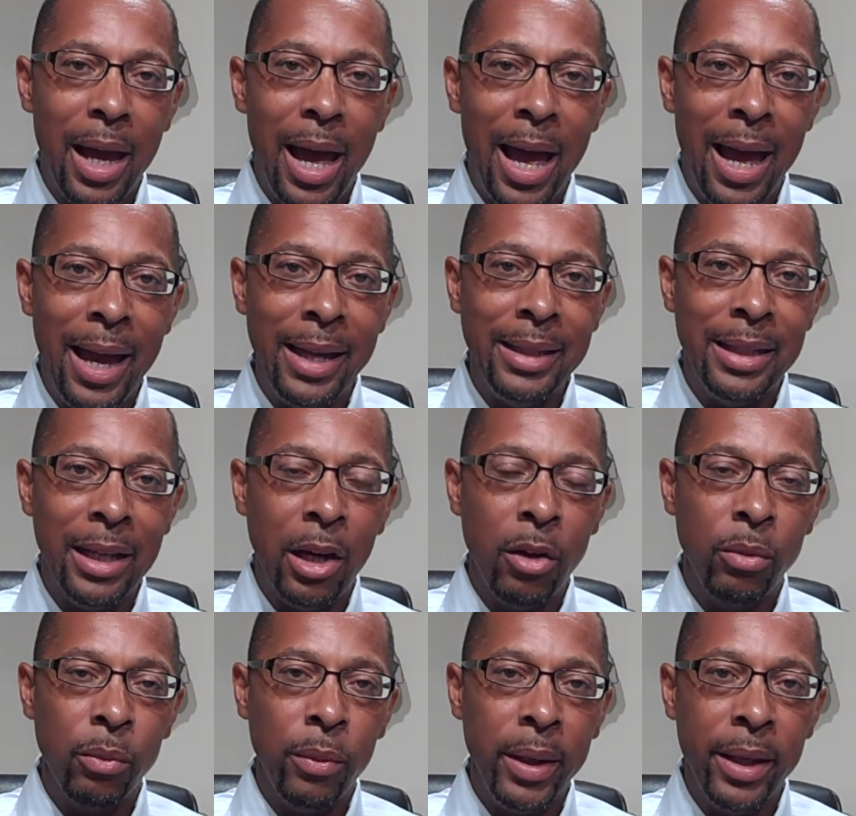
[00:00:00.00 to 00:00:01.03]
I
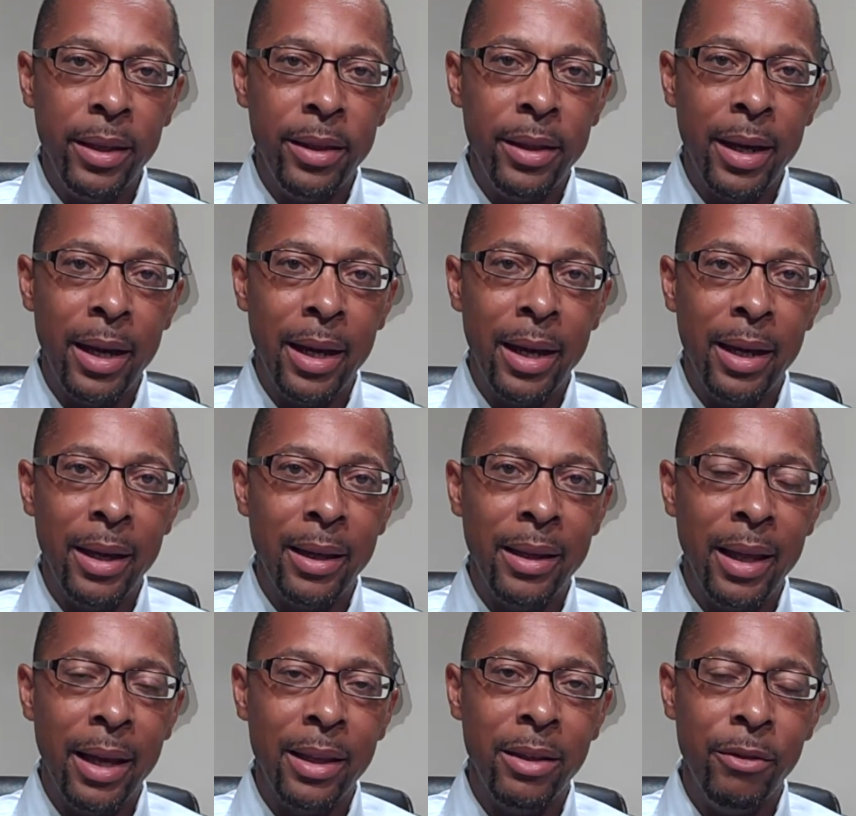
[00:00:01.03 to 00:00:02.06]
dealt with
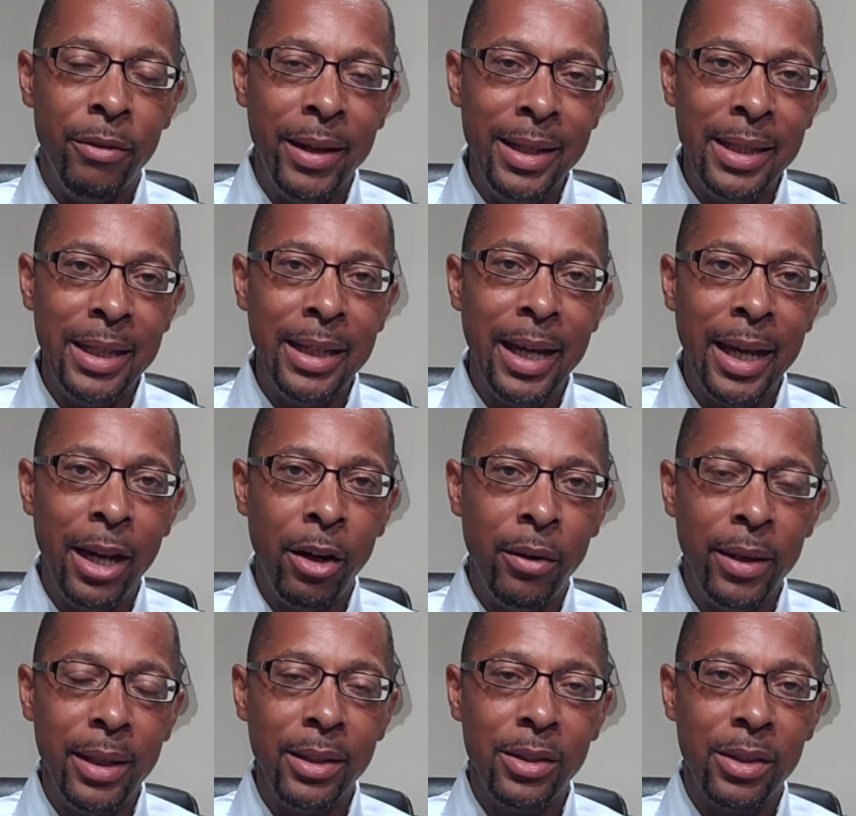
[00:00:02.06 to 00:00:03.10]
the vending
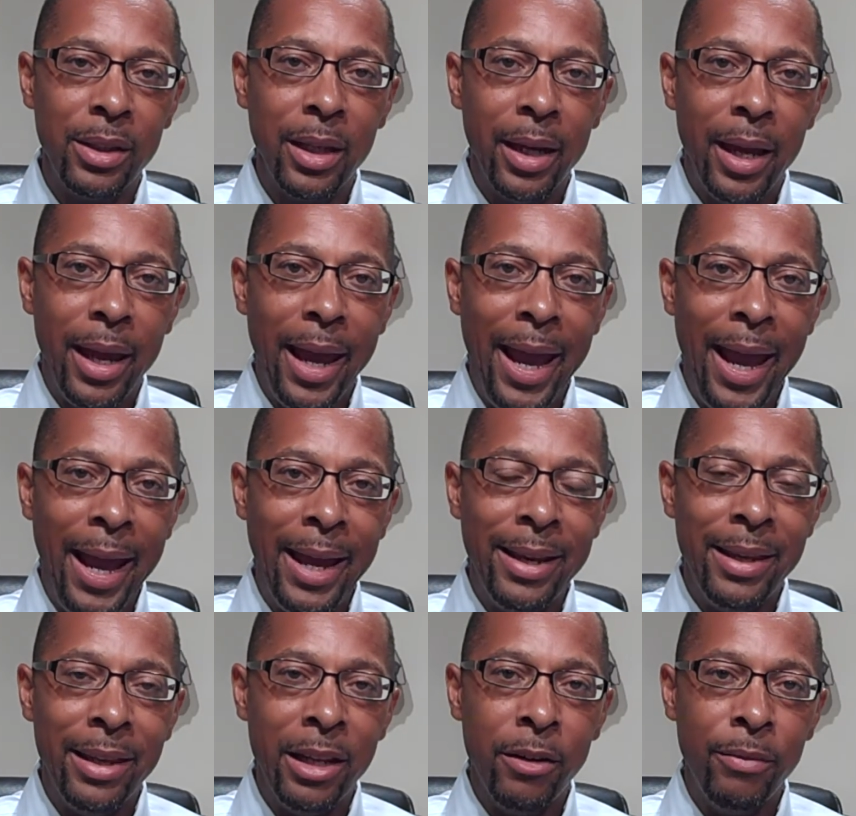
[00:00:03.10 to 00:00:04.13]
areas,
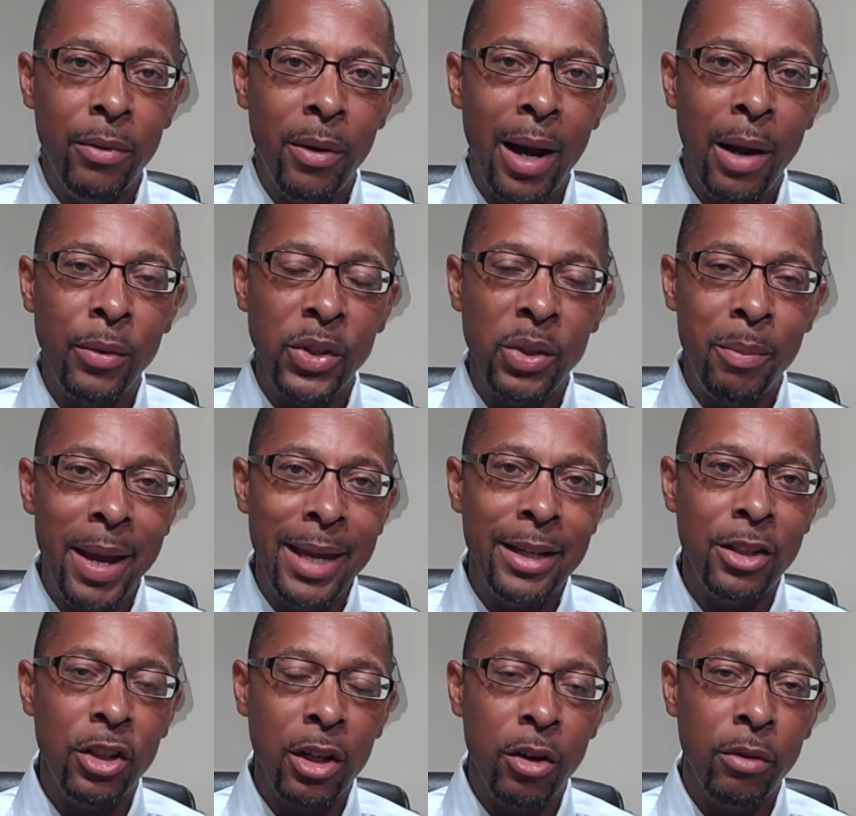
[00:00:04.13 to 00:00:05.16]
and therefore I was
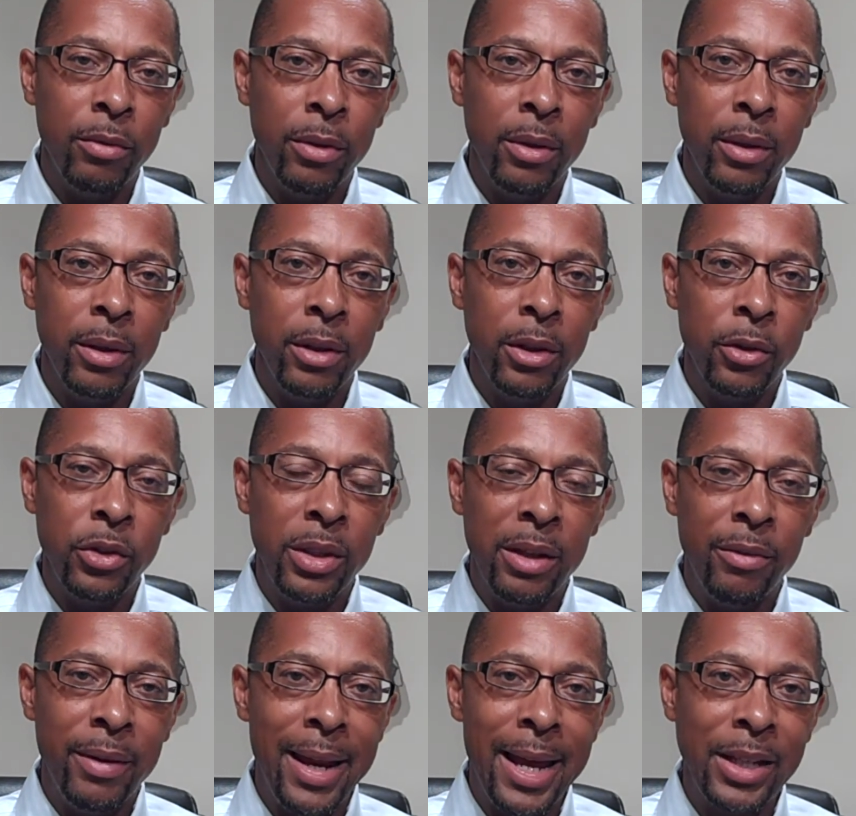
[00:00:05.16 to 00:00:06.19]
managing over those
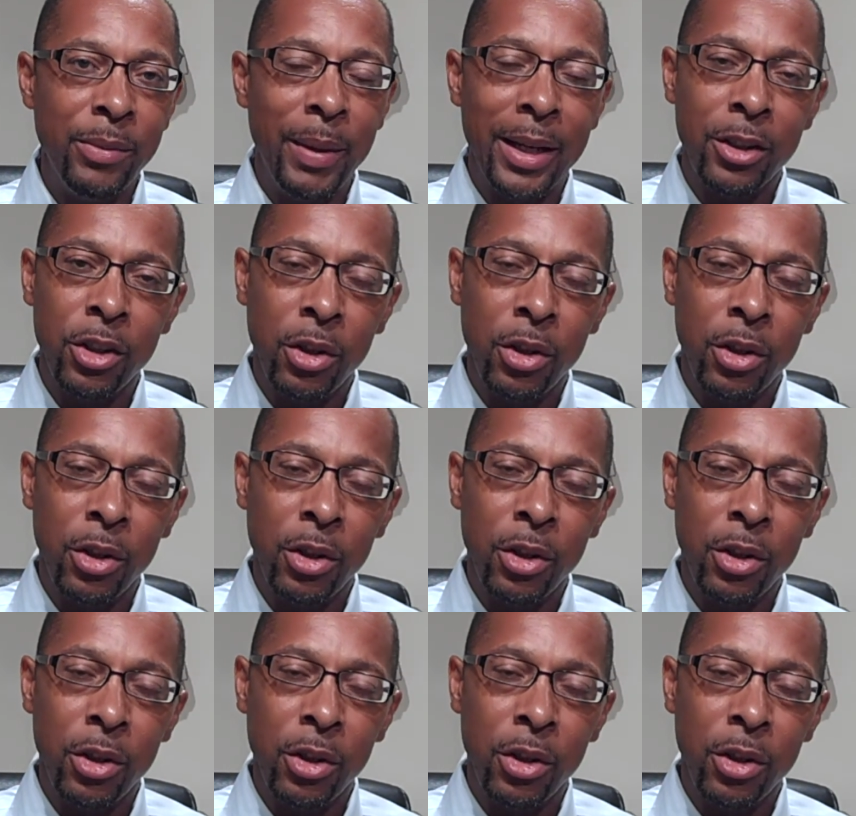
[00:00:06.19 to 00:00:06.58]
different aspects.